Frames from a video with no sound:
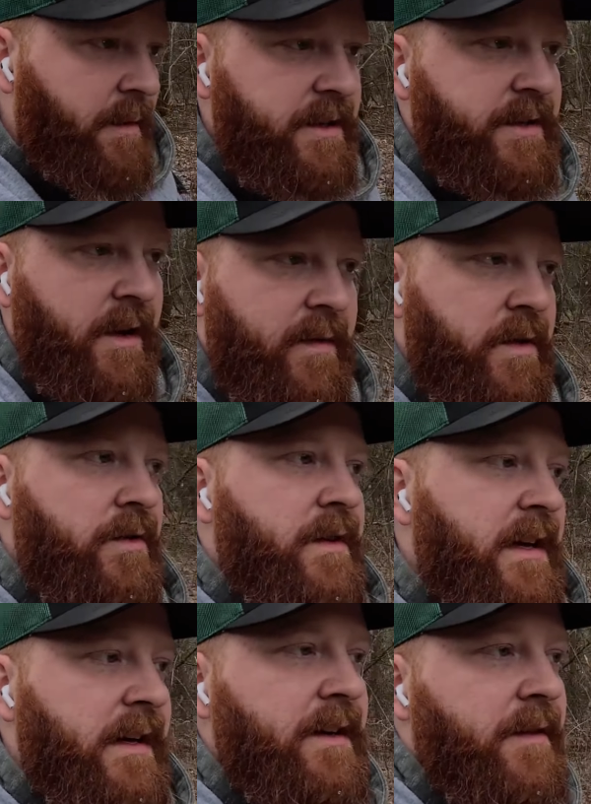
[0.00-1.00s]
much stuff when you
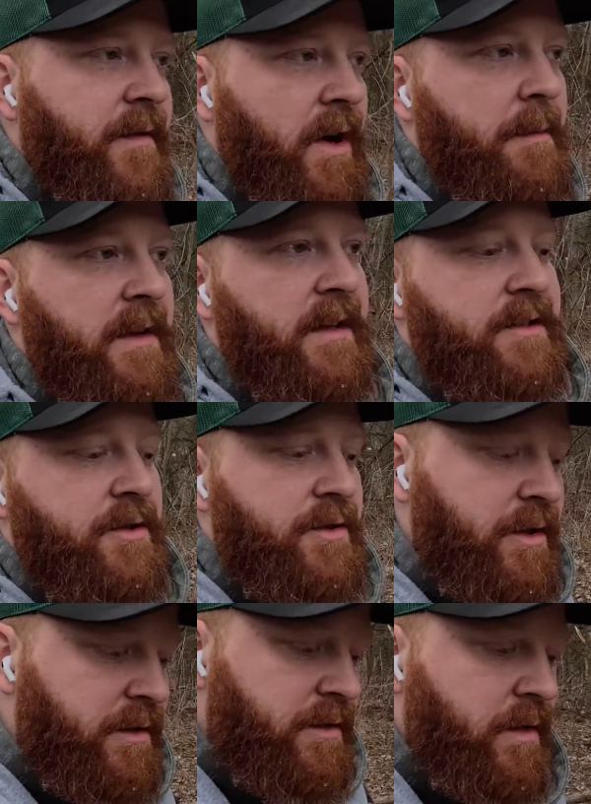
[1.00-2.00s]
get into farming that you
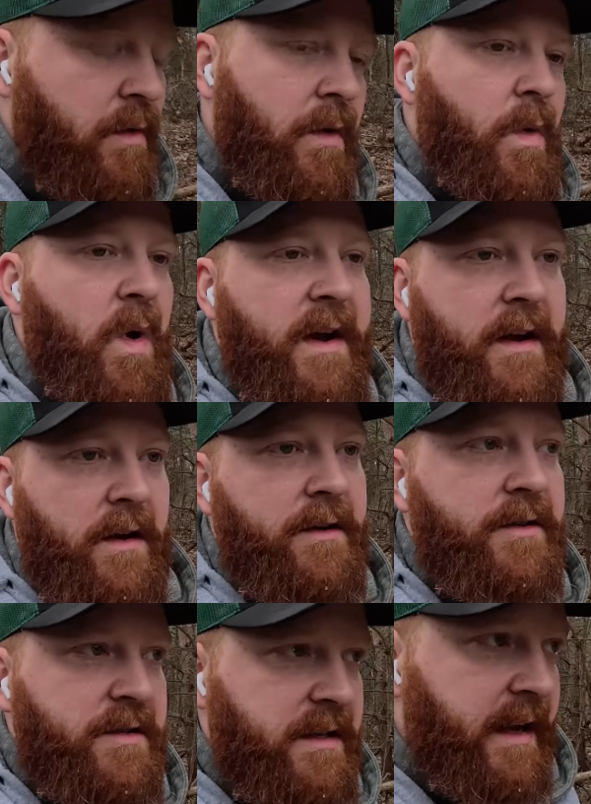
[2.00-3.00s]
just don't quite
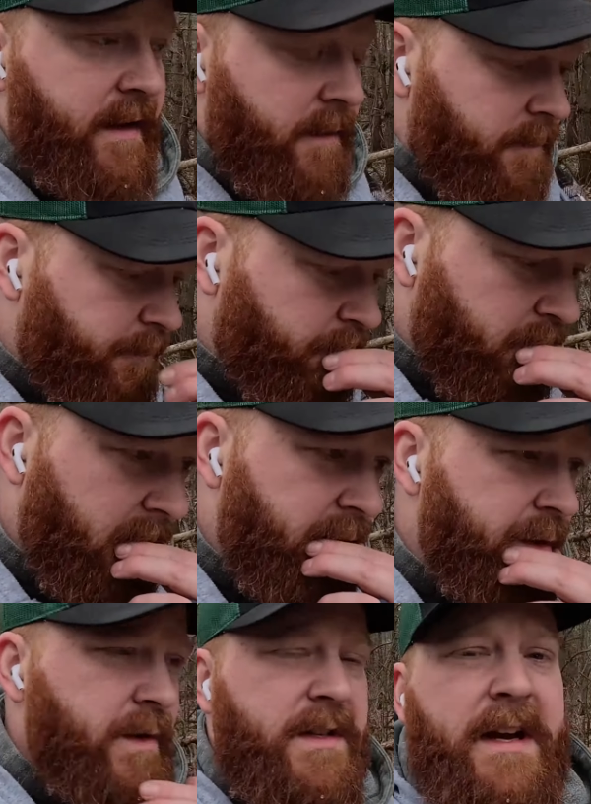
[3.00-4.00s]
understand and
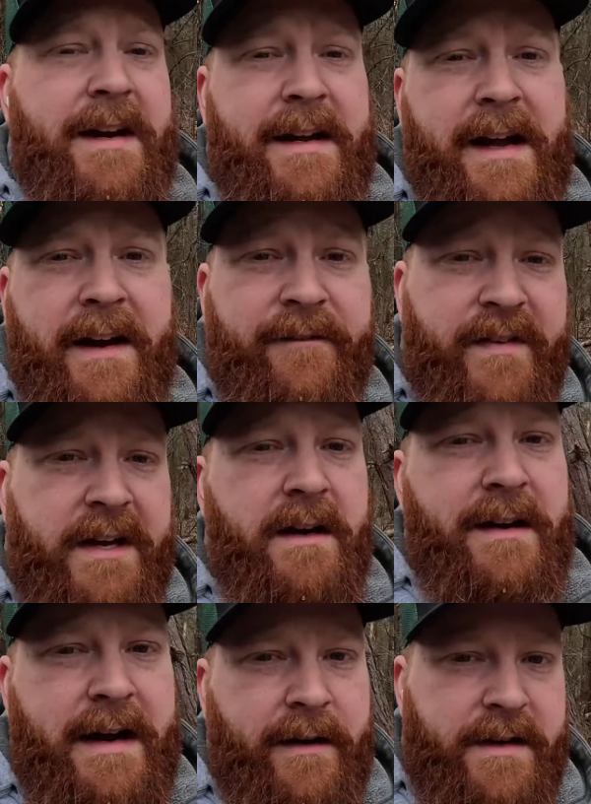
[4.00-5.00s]
you just kind of got to
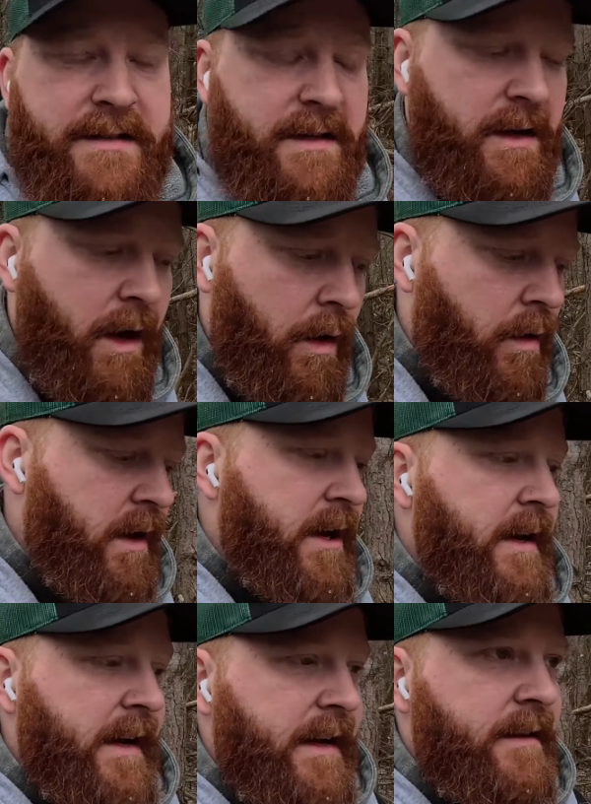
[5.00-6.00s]
figure it out as you go.
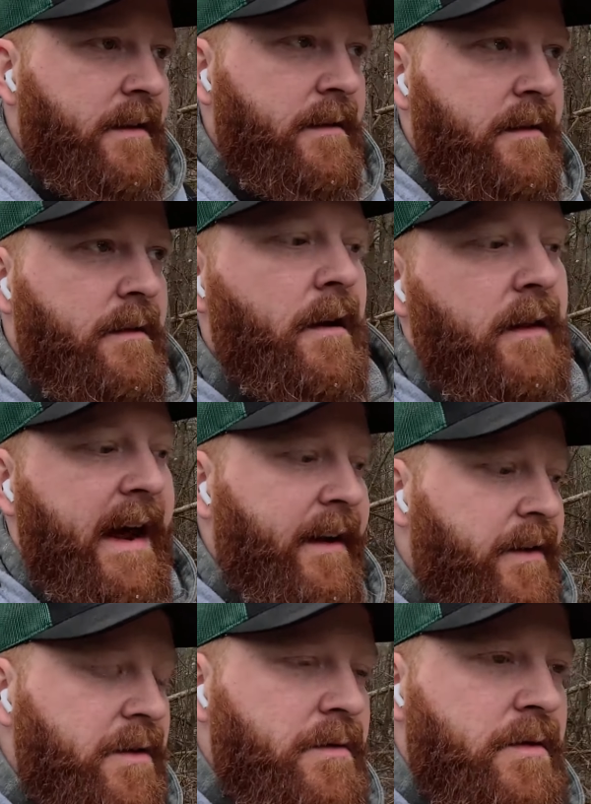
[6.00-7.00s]
And a lot
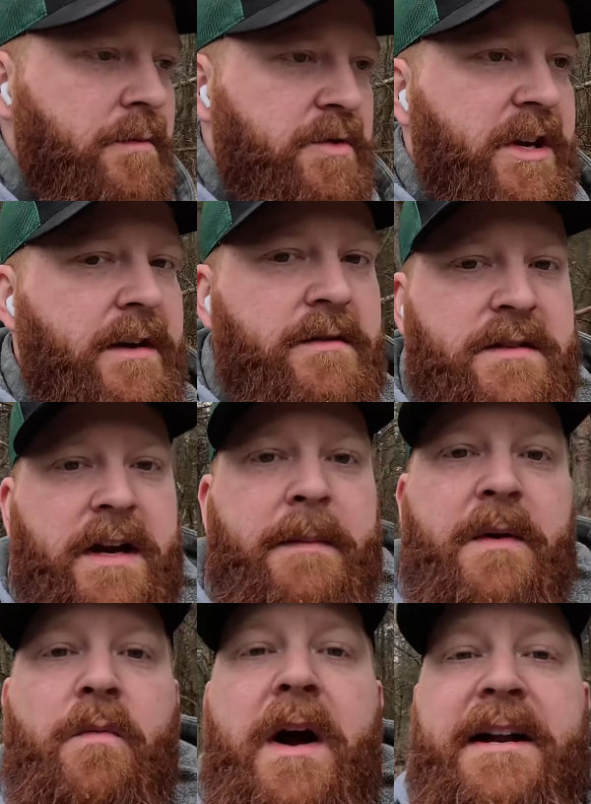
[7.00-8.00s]
of the YouTube channels that I've
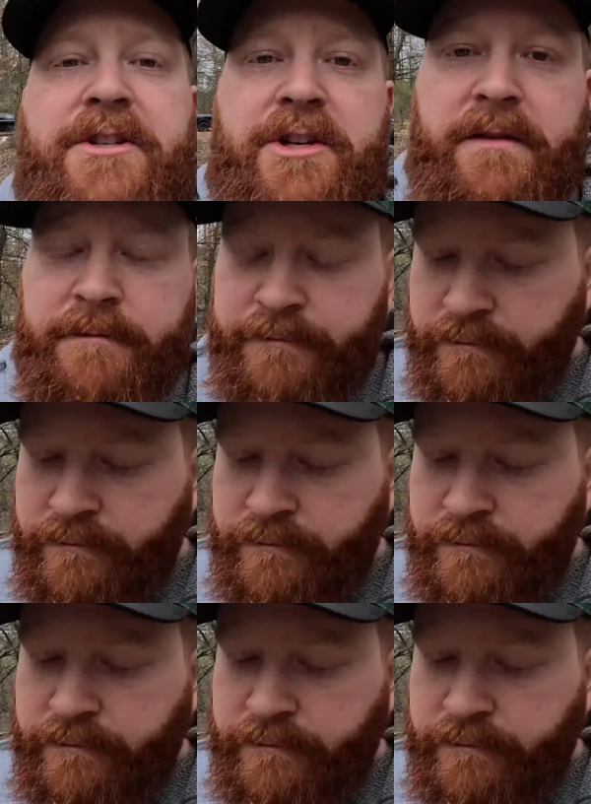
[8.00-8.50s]
been watching